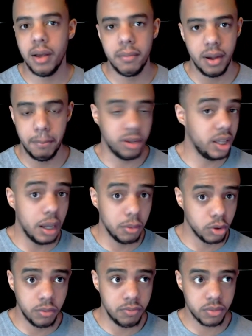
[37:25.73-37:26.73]

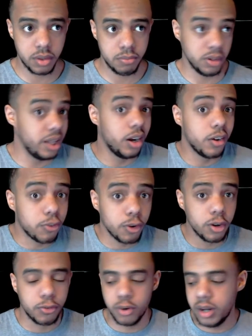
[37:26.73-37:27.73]
playable player
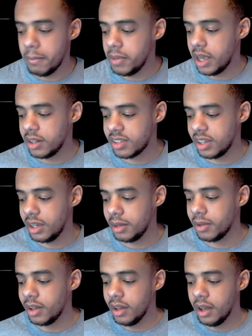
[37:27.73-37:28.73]
for an NBA team
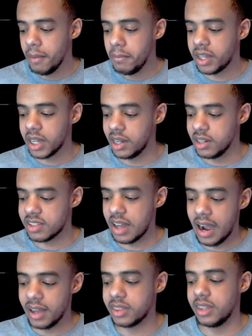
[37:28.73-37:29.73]
because
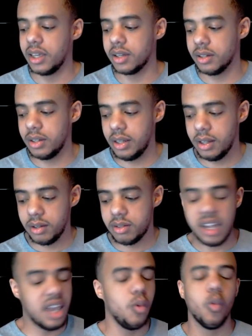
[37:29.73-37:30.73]
I think
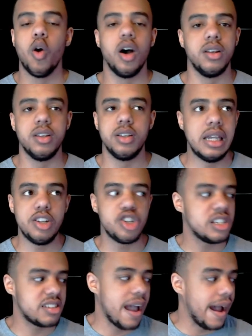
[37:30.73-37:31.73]
day one, he
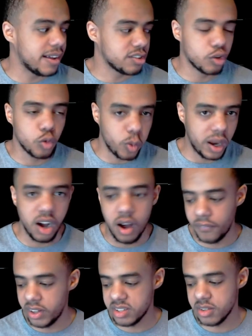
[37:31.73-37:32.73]
just has great
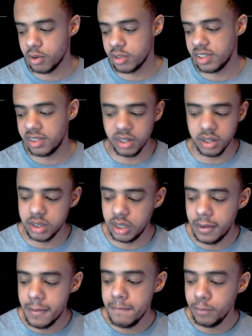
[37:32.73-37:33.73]
offensive versatility
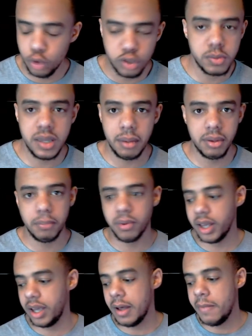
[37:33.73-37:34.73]
due to be able to
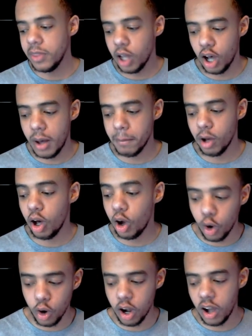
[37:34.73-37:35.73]
play on ball
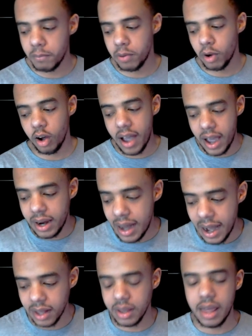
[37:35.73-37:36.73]
or off ball at a
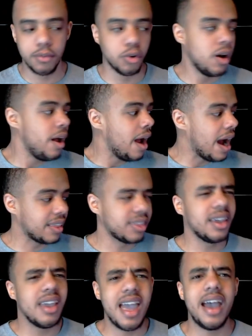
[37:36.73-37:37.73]
high level. I think
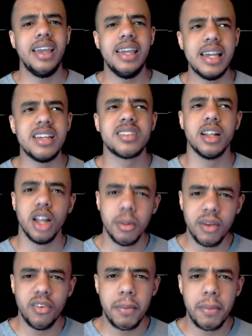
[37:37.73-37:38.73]
he is a little bit
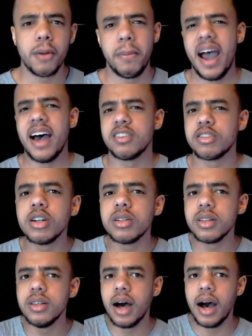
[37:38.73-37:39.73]
of a better passer.
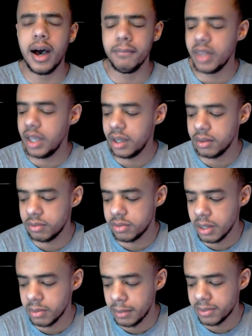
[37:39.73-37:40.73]
They
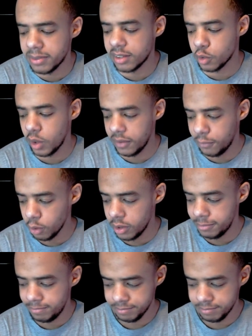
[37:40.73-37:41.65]
sometimes gets credit for.